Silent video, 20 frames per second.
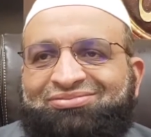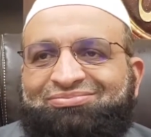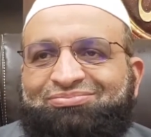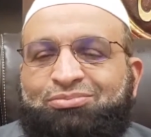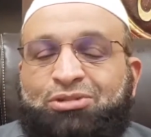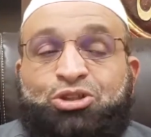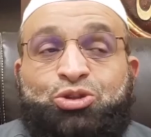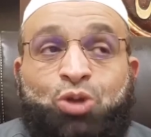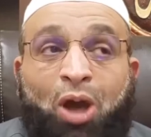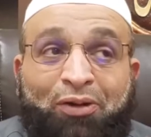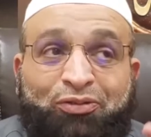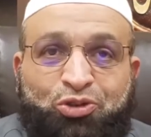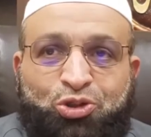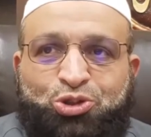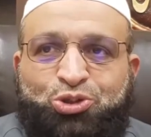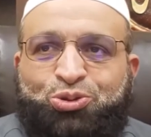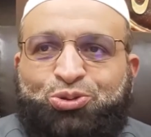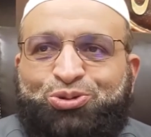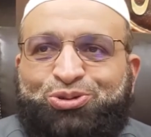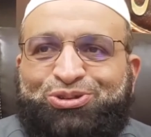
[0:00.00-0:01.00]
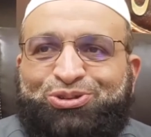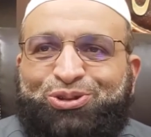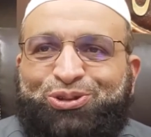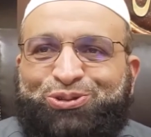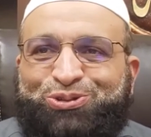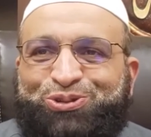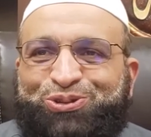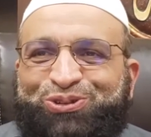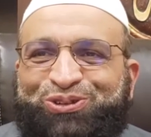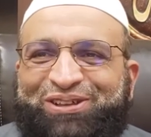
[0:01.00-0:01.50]
But you have to choose
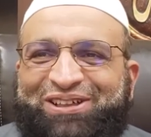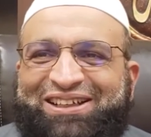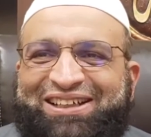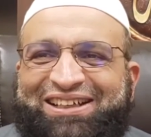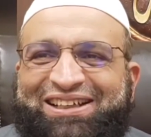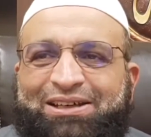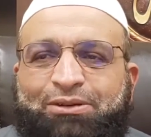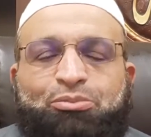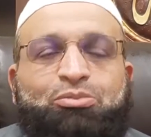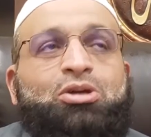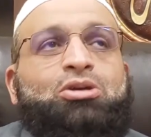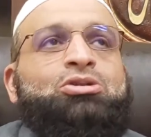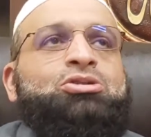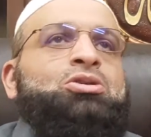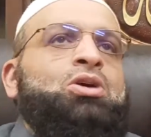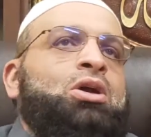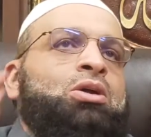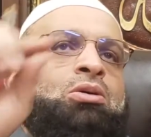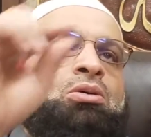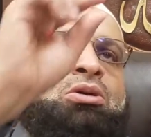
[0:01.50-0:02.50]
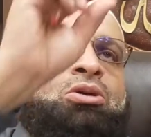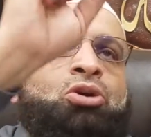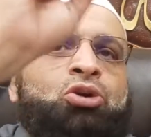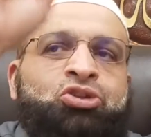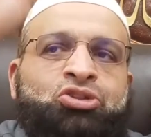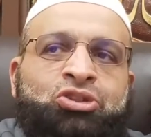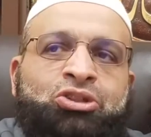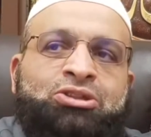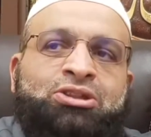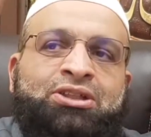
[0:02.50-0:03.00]
also, because you are going
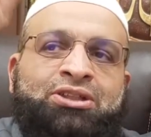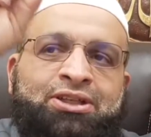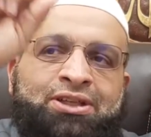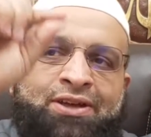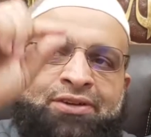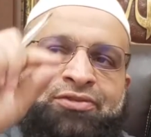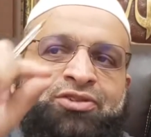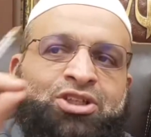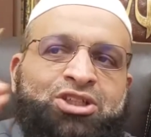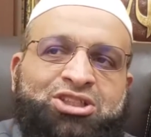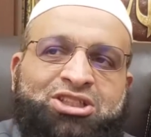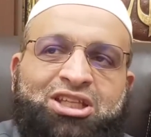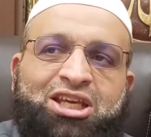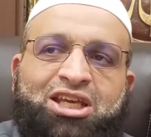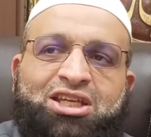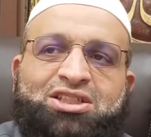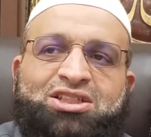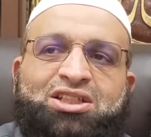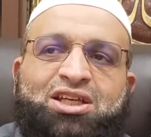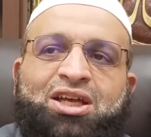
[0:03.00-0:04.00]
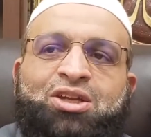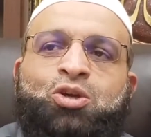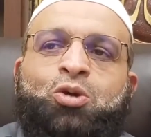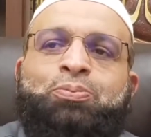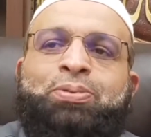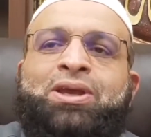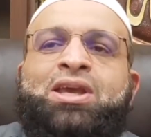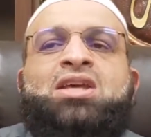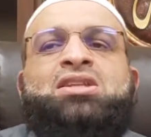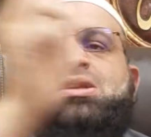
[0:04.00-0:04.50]
horizontal in every stage, and you're
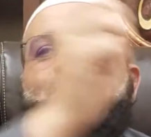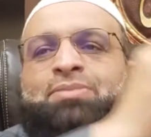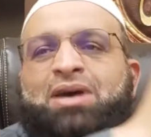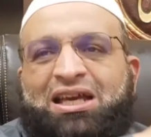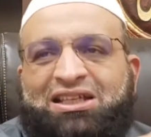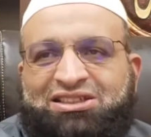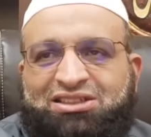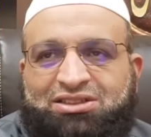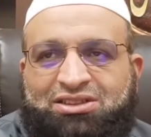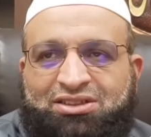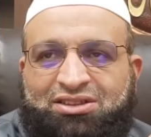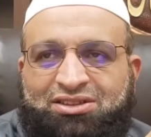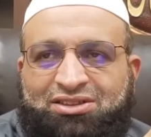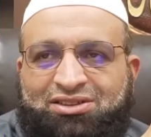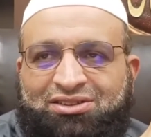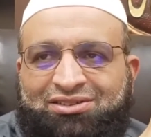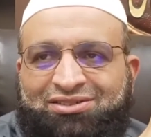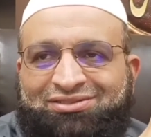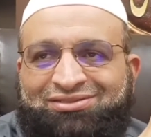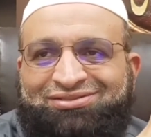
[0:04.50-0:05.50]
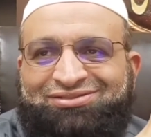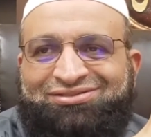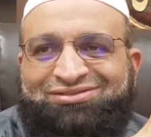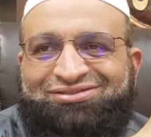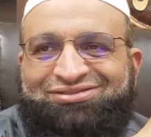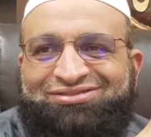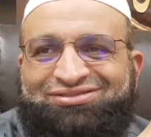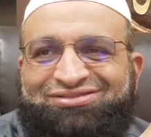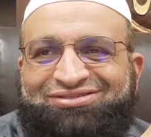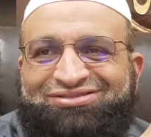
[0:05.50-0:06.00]
picking the best.
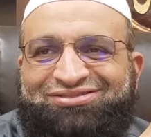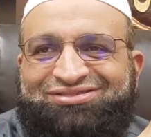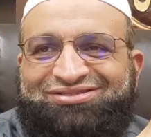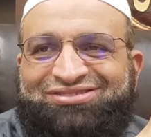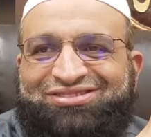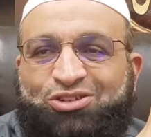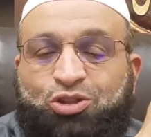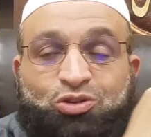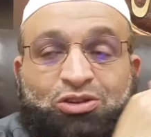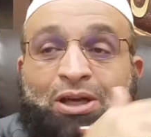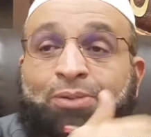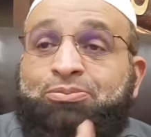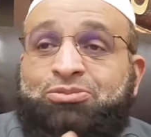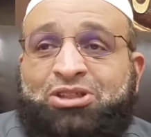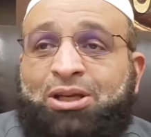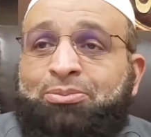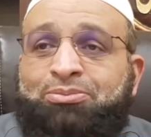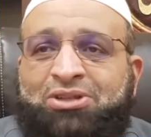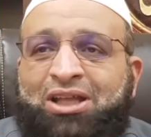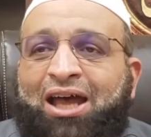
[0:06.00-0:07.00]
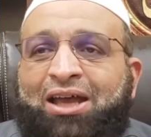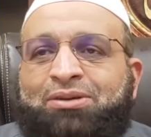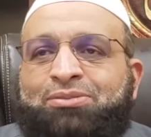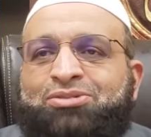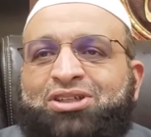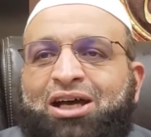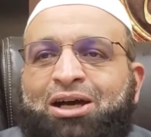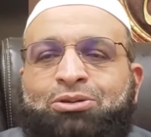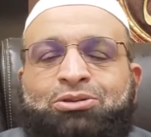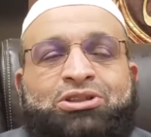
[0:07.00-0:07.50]
So
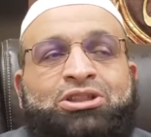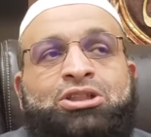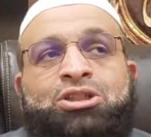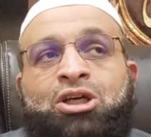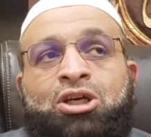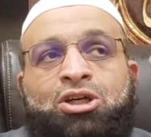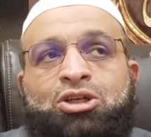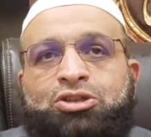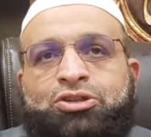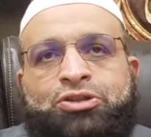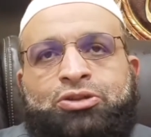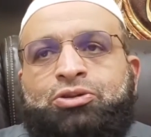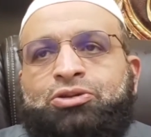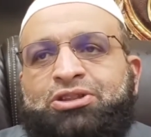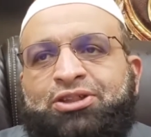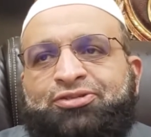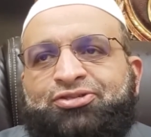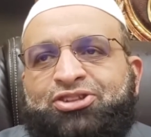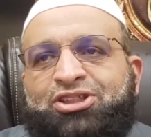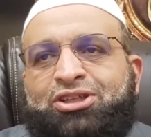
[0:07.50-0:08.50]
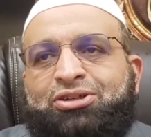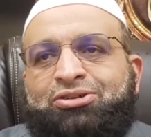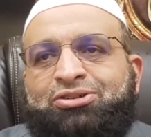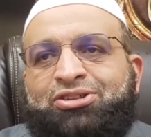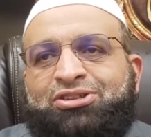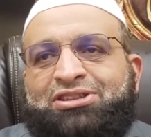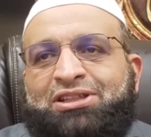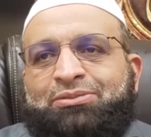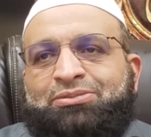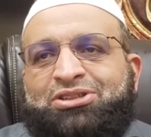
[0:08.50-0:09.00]
sometimes I will read two tafsir on
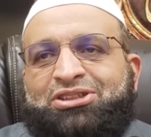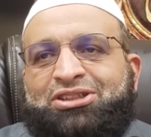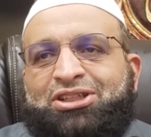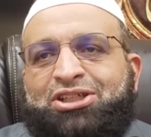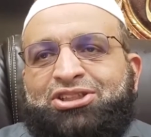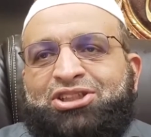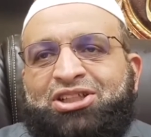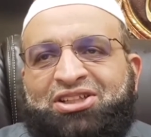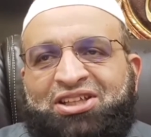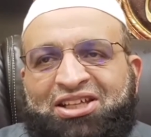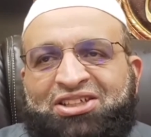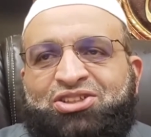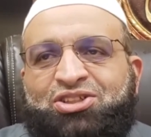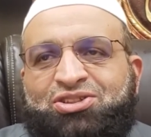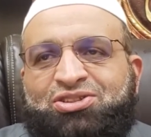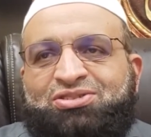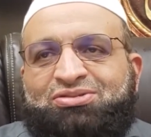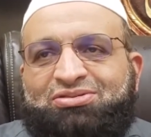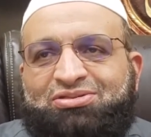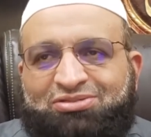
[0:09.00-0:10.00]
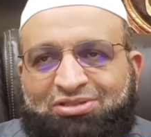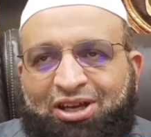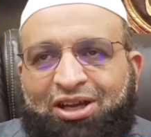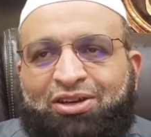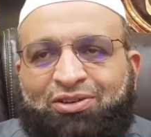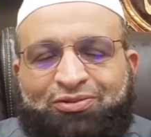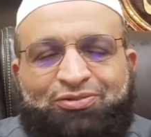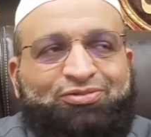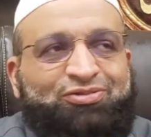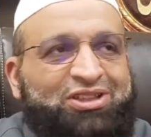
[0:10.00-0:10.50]
the same stage, and this is
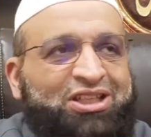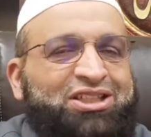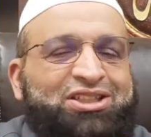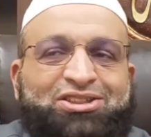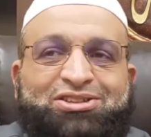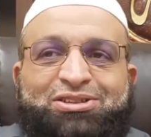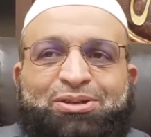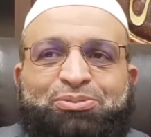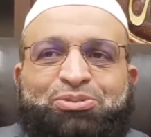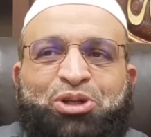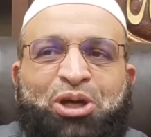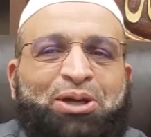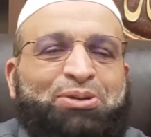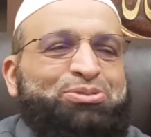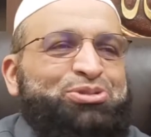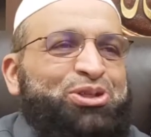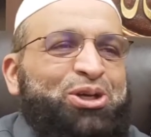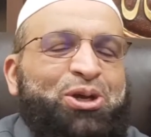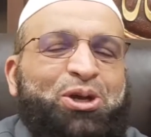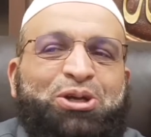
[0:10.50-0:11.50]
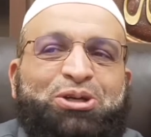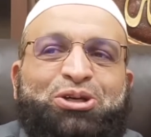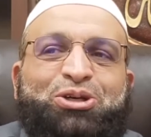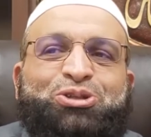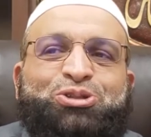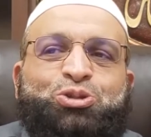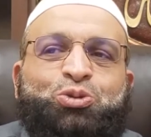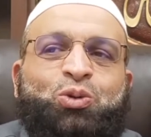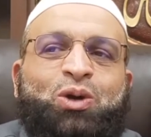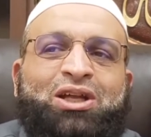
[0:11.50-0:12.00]
kind of needed sometimes,
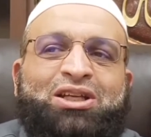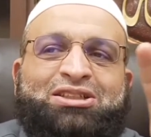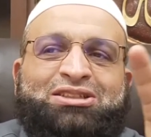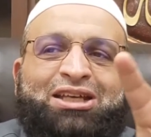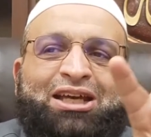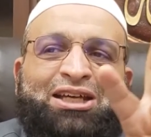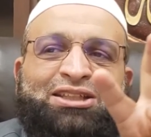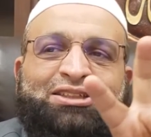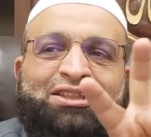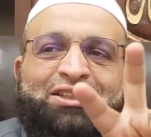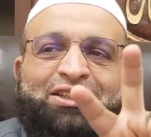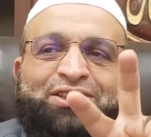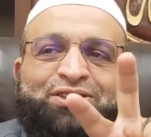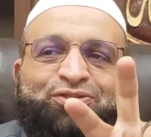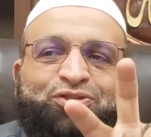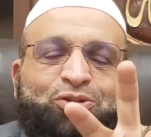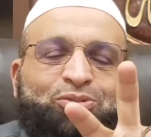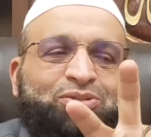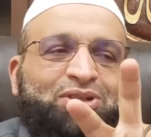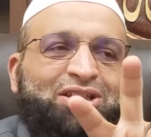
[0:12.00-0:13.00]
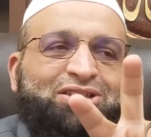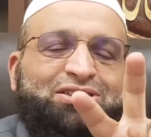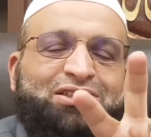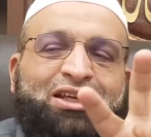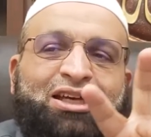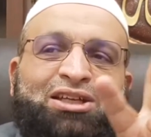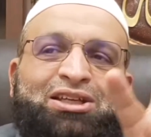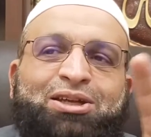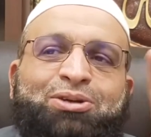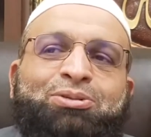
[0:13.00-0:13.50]
because one is handling it from that
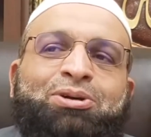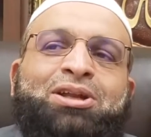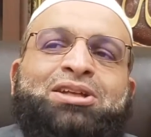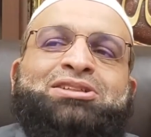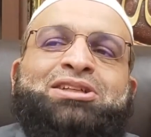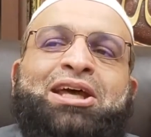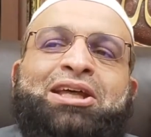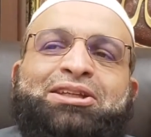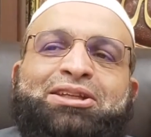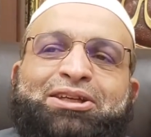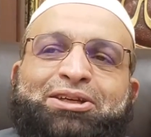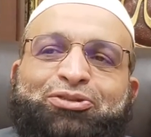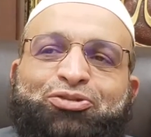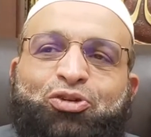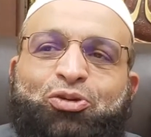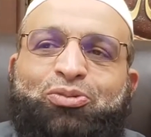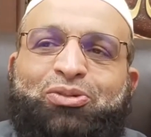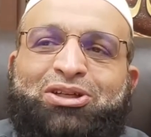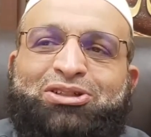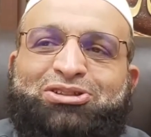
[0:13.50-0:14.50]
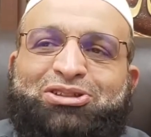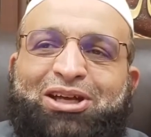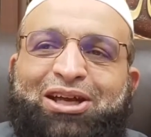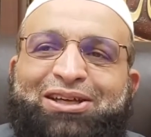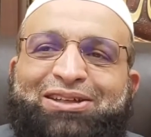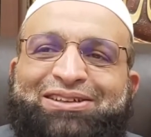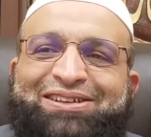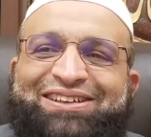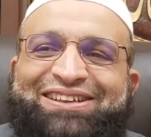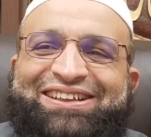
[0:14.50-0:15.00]
side and one is handling it from that
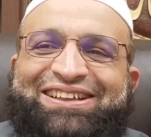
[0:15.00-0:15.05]
side,